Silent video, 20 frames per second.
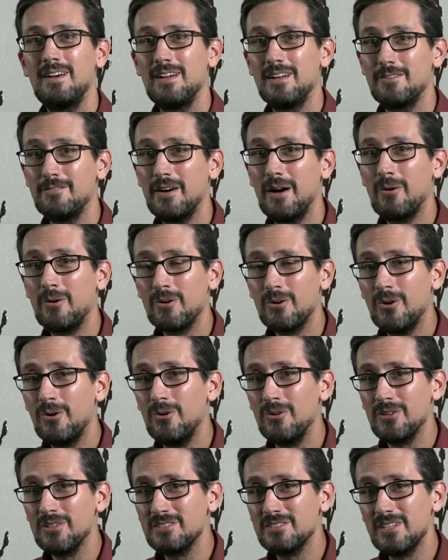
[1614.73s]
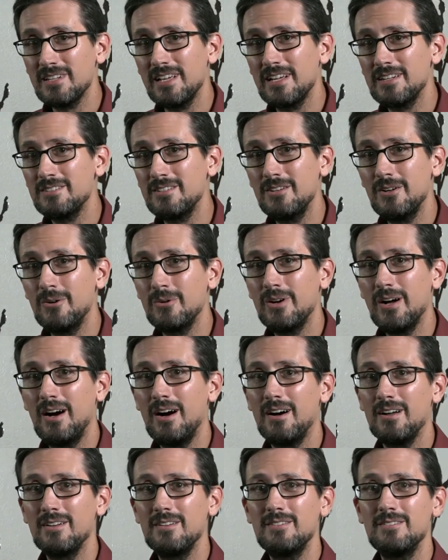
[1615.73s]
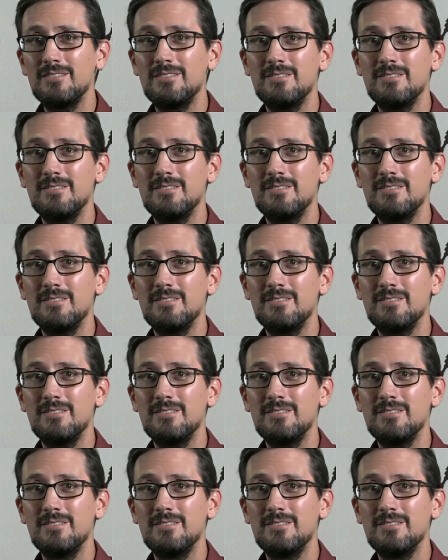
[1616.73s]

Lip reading: And if our goal is to get to know God,